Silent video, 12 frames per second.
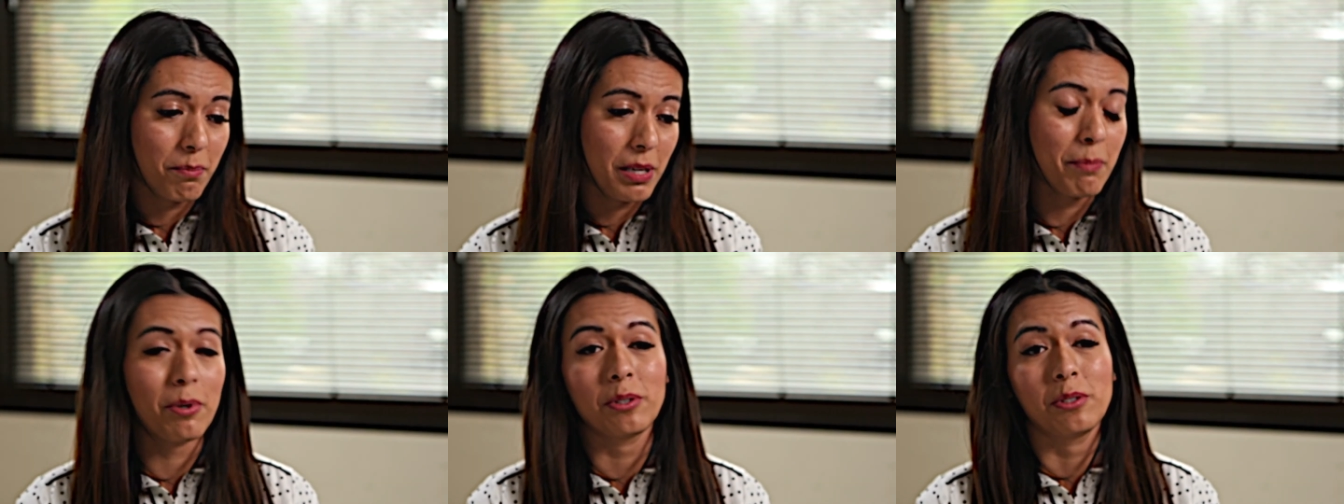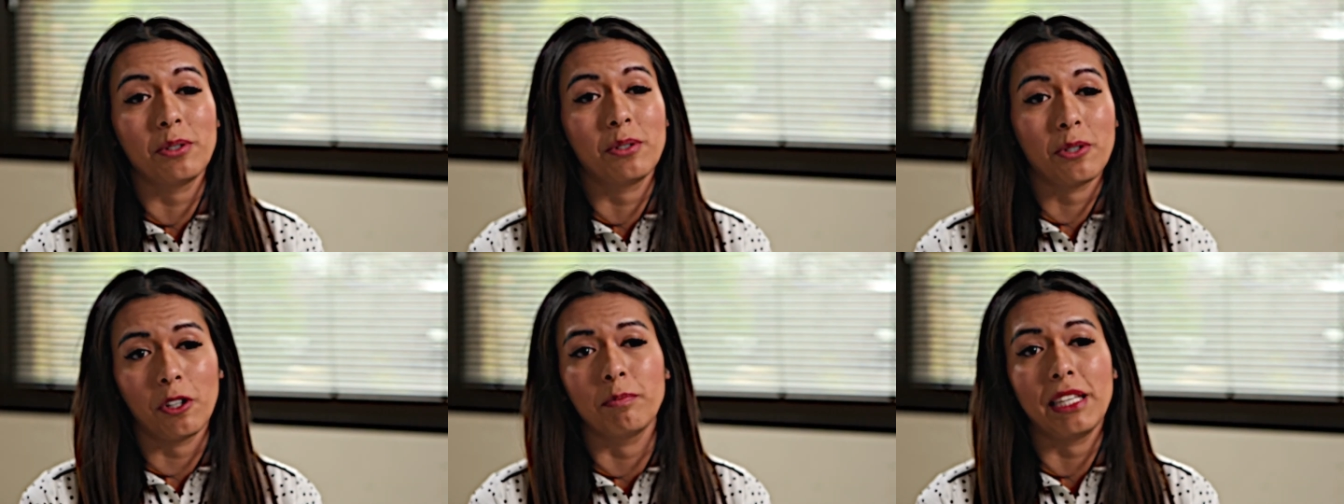People
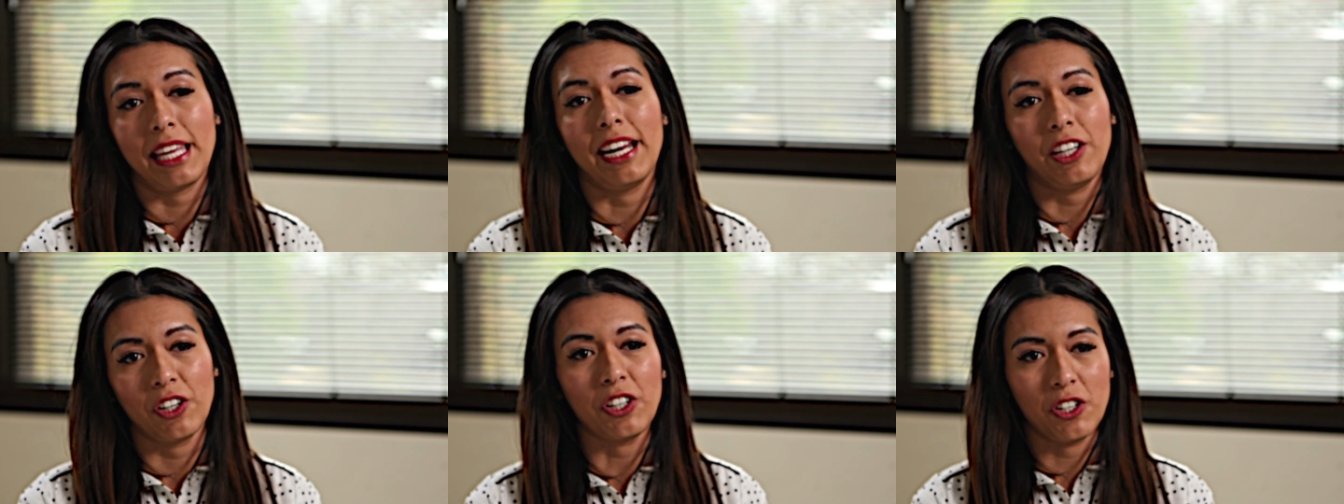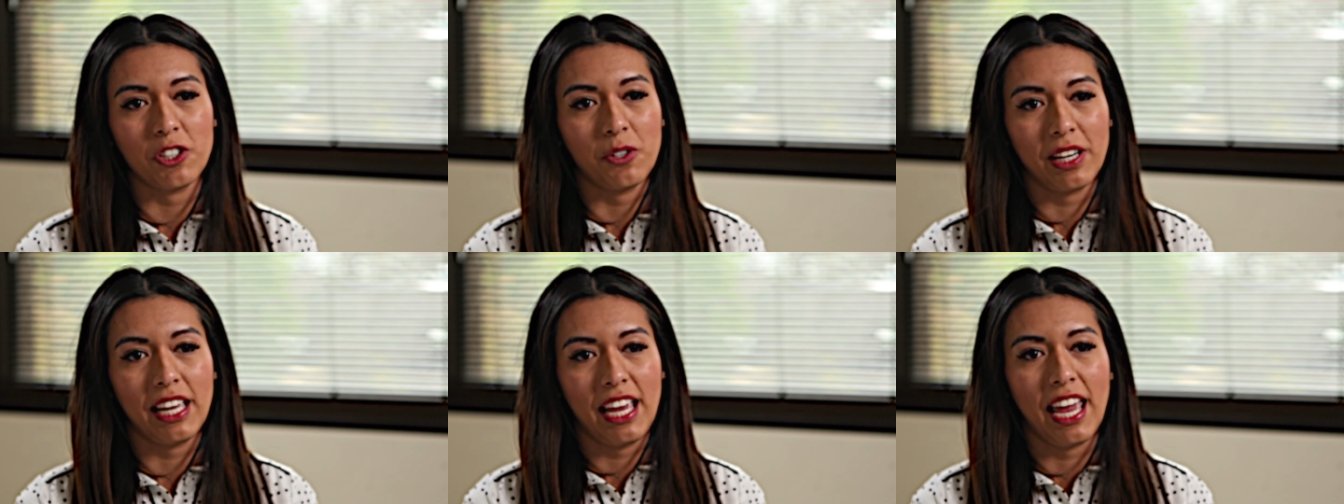told me that I couldn't
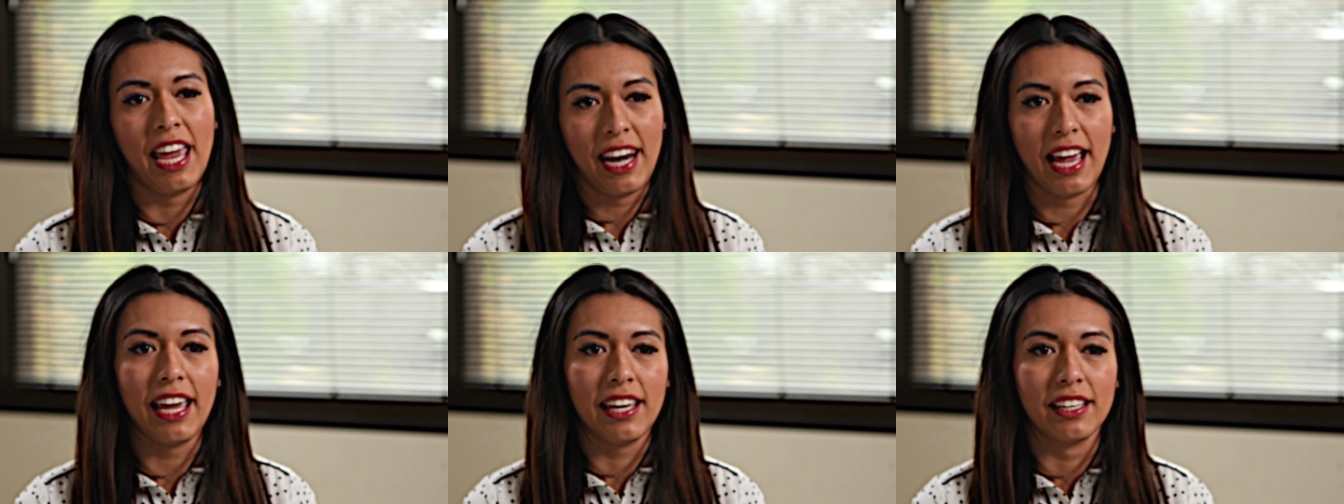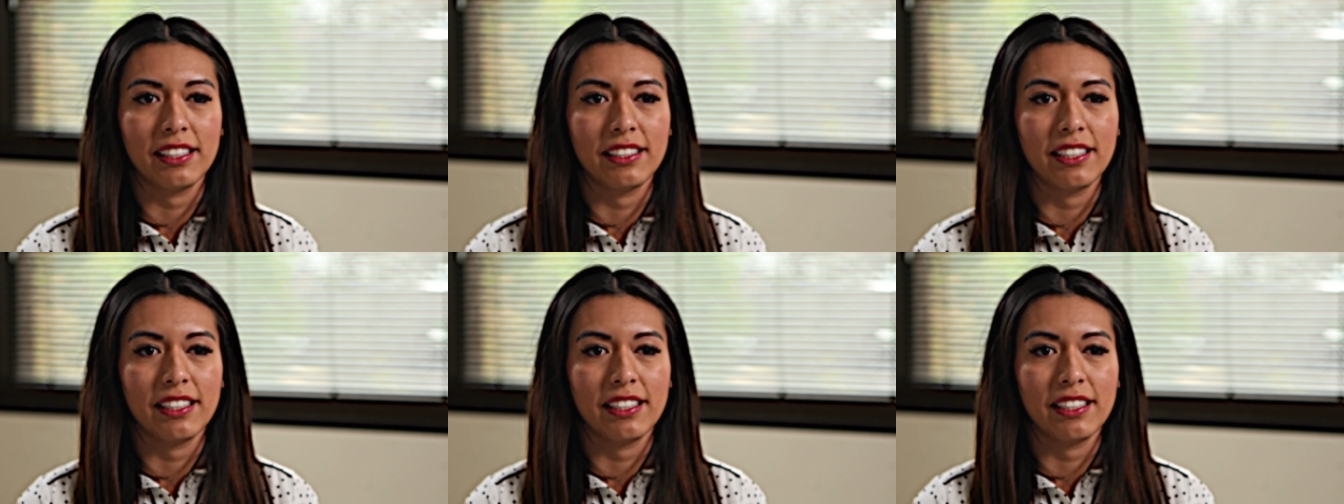do it, and I,